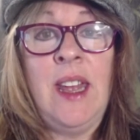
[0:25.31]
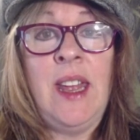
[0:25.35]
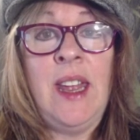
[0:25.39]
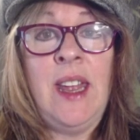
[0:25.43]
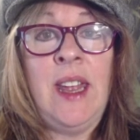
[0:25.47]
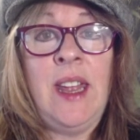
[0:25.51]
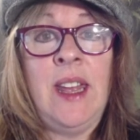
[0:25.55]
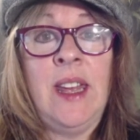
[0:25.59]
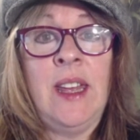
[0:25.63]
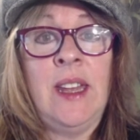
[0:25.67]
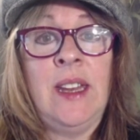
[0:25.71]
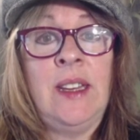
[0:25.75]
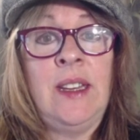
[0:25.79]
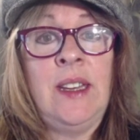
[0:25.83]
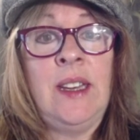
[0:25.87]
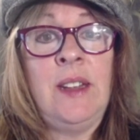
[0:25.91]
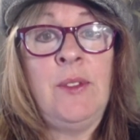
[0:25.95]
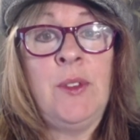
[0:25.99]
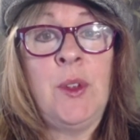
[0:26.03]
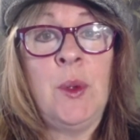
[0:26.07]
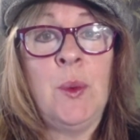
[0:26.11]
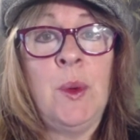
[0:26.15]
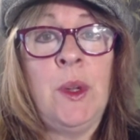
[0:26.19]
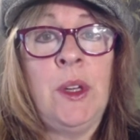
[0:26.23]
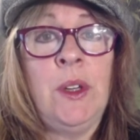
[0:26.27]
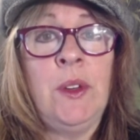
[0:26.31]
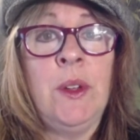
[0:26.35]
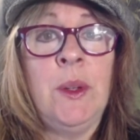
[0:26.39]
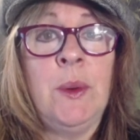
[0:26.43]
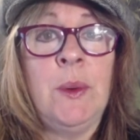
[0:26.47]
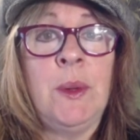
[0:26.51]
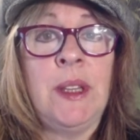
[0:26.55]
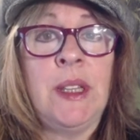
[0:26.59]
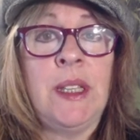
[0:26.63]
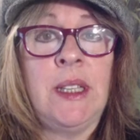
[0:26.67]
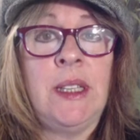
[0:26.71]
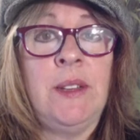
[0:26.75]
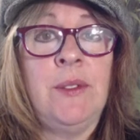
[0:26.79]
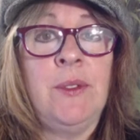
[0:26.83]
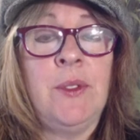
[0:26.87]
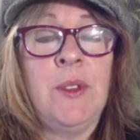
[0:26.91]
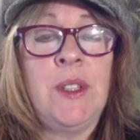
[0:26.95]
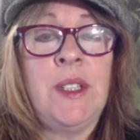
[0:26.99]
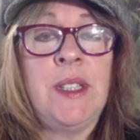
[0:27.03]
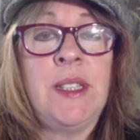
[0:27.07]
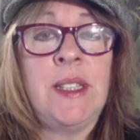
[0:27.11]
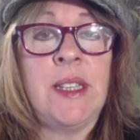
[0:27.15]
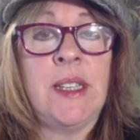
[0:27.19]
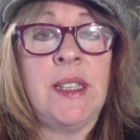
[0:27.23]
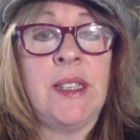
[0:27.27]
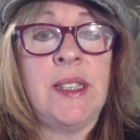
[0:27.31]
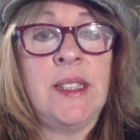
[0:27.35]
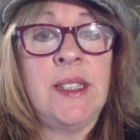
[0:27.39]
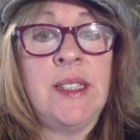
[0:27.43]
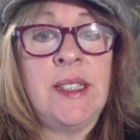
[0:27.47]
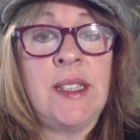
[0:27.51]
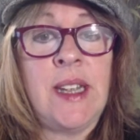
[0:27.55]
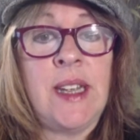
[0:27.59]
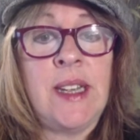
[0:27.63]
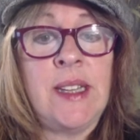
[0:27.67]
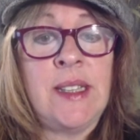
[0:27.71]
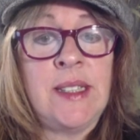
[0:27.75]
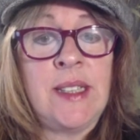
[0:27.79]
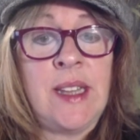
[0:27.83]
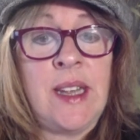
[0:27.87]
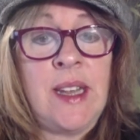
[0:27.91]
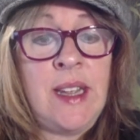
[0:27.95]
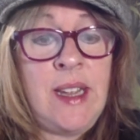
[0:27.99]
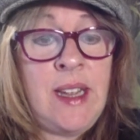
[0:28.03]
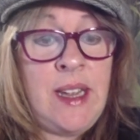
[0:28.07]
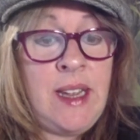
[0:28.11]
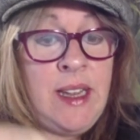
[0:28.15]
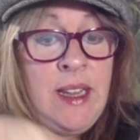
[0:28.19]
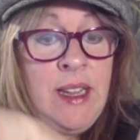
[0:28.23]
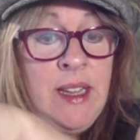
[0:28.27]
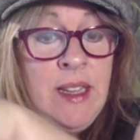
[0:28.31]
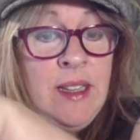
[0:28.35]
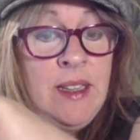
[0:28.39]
And if you're wondering what the difference is as I